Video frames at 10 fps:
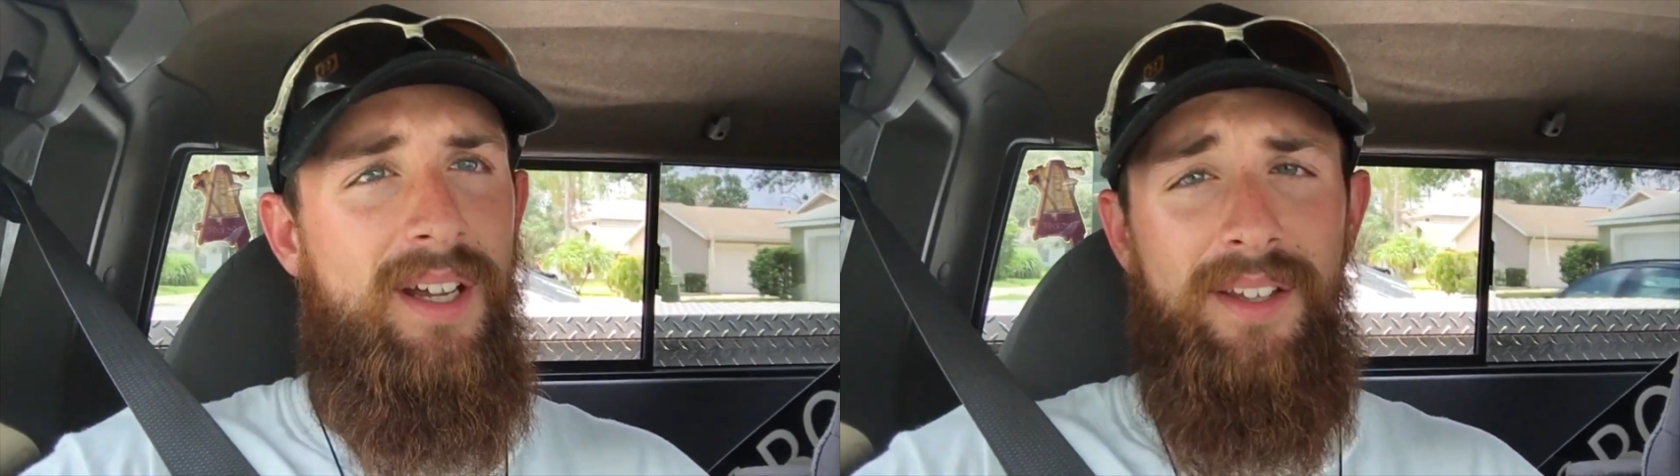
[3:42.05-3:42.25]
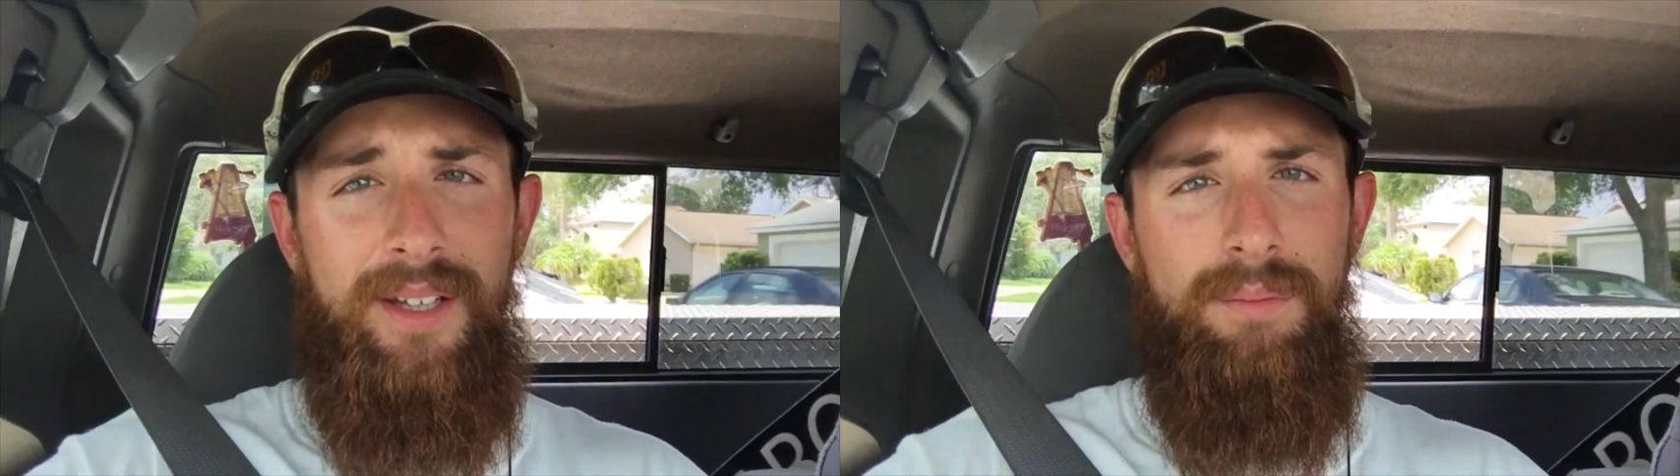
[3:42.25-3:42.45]

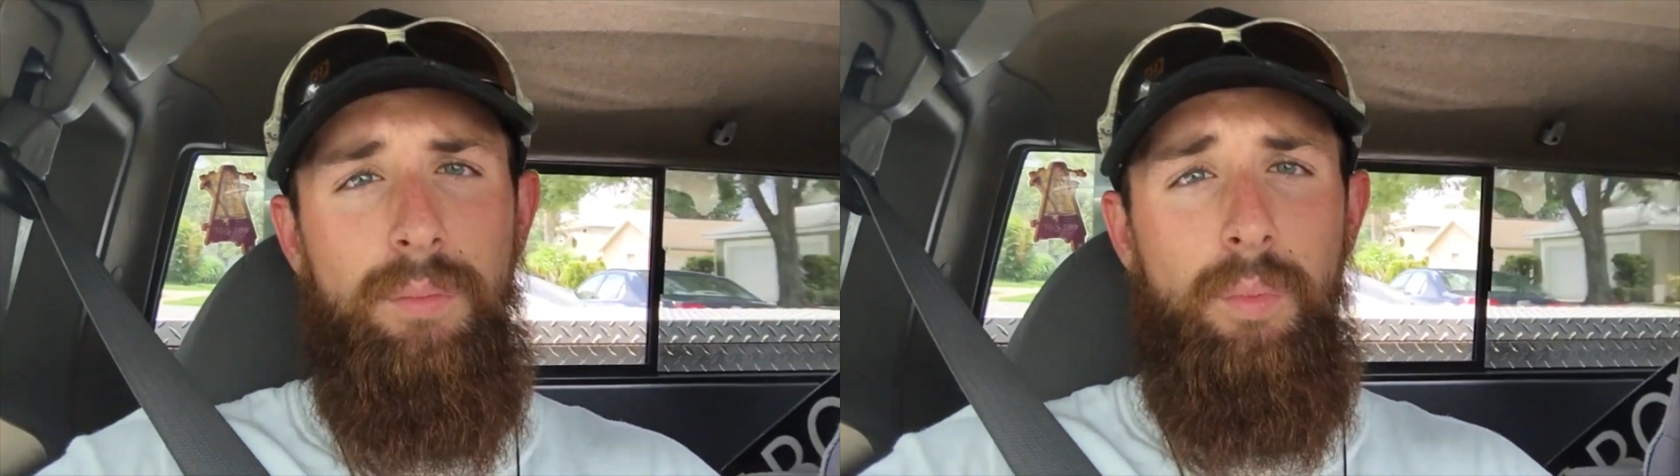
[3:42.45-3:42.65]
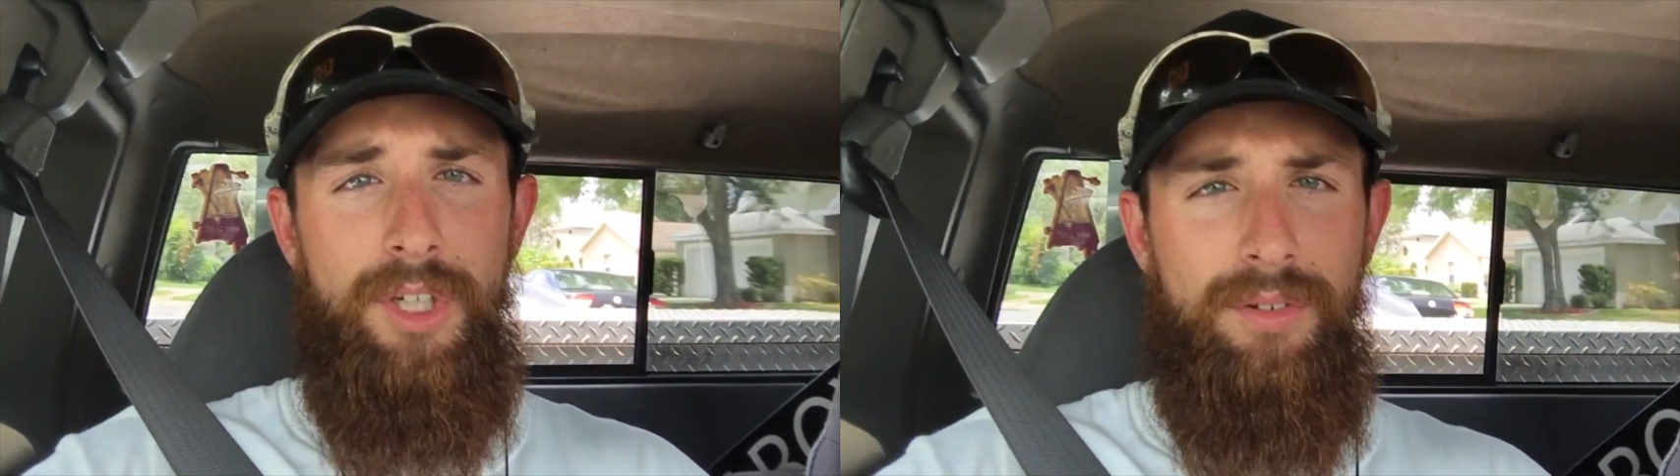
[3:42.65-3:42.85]
and then
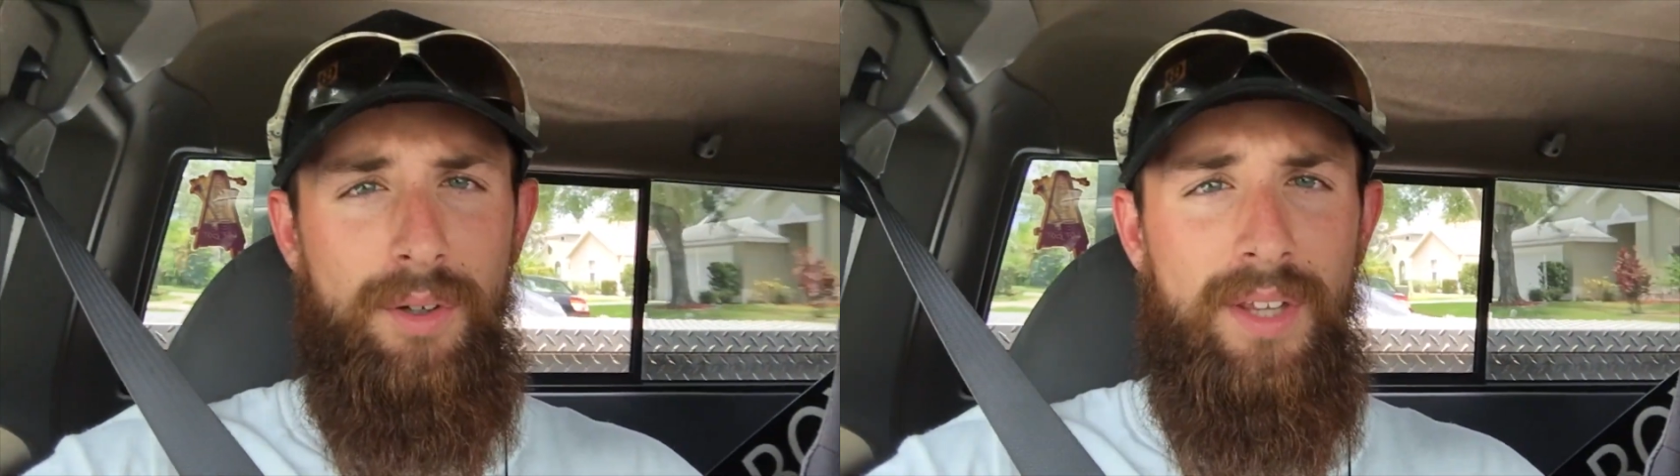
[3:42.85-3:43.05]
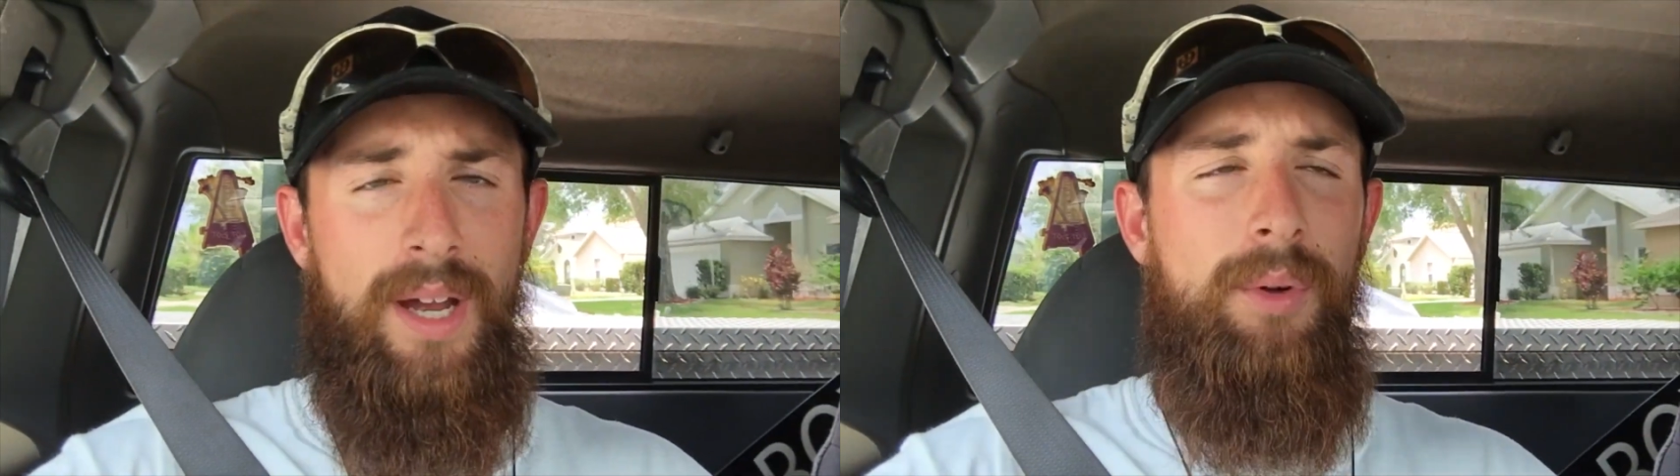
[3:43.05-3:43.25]
when you
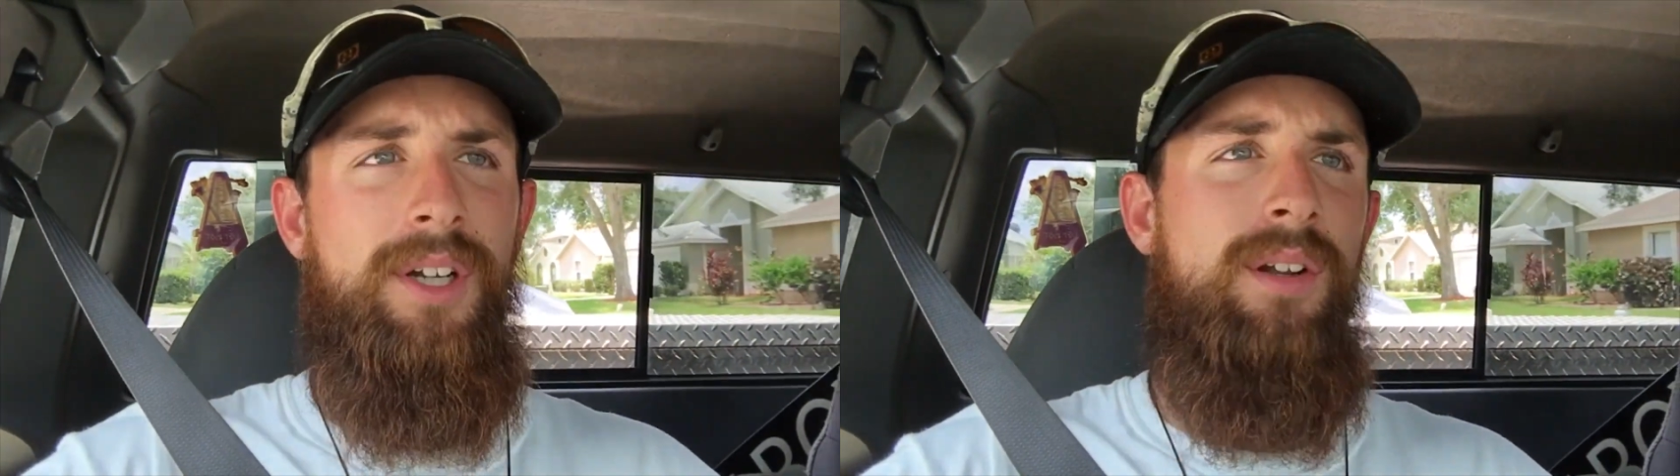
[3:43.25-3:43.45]
throw that one